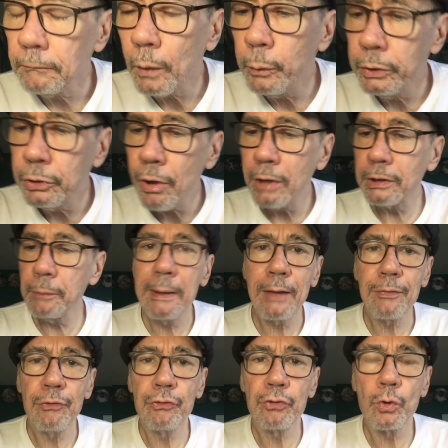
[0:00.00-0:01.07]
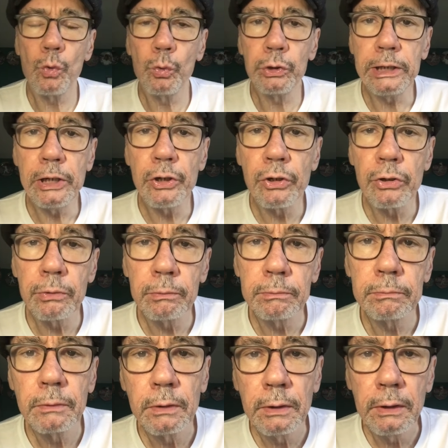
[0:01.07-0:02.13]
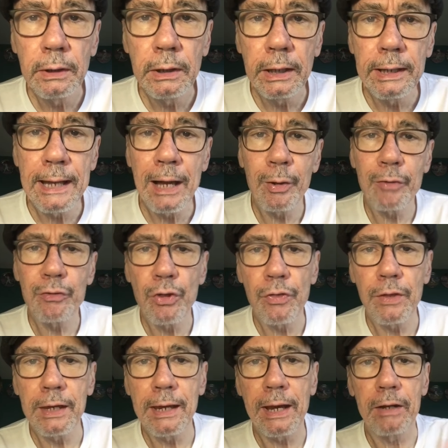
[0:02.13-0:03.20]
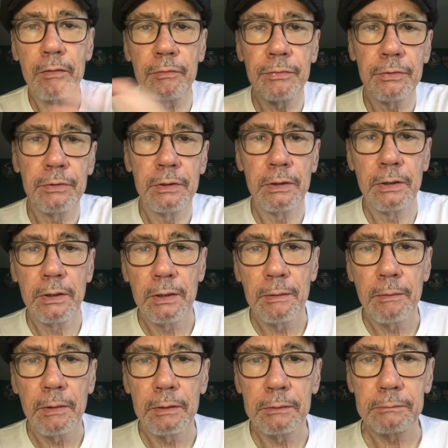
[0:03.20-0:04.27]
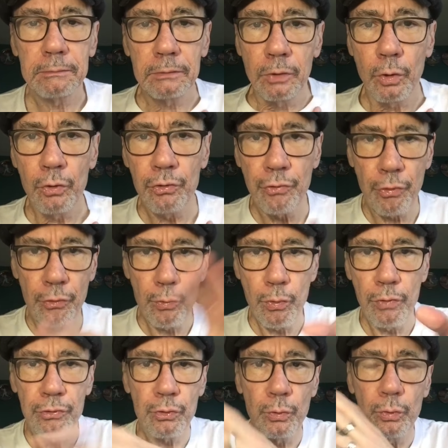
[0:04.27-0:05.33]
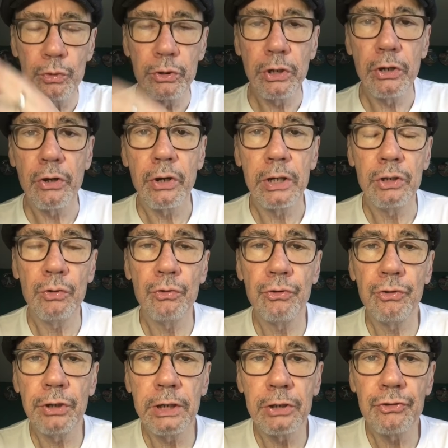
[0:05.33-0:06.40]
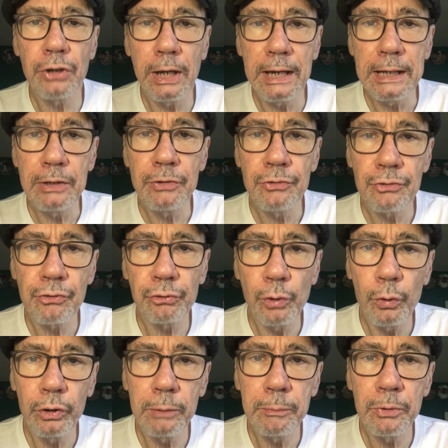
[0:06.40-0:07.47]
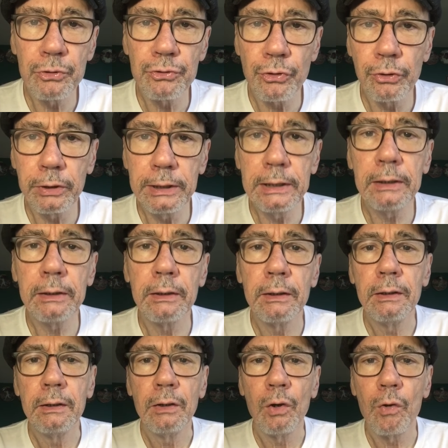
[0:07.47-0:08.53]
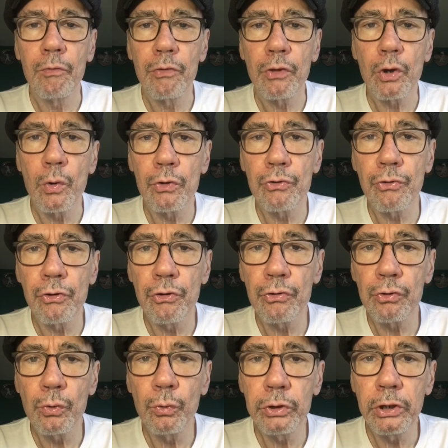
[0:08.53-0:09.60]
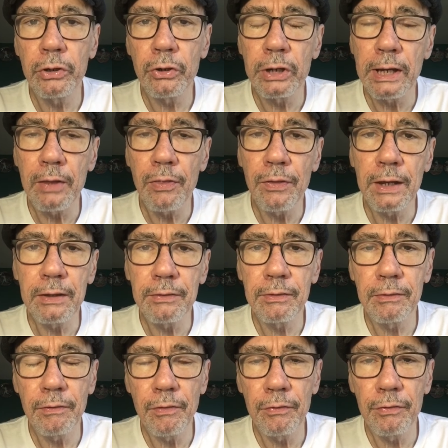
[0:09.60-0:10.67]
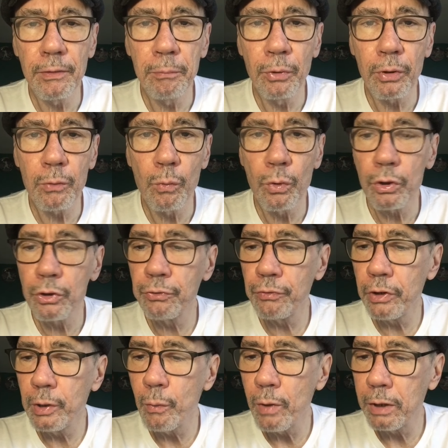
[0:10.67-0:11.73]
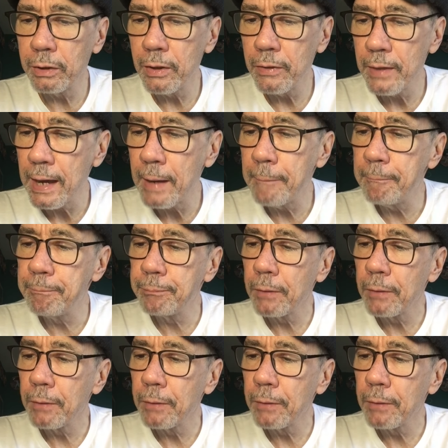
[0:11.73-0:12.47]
we talked about the school year and how everything kind of goes through the school year and you see a change slowly but surely over the course of the school year, and I think the book works very well on that.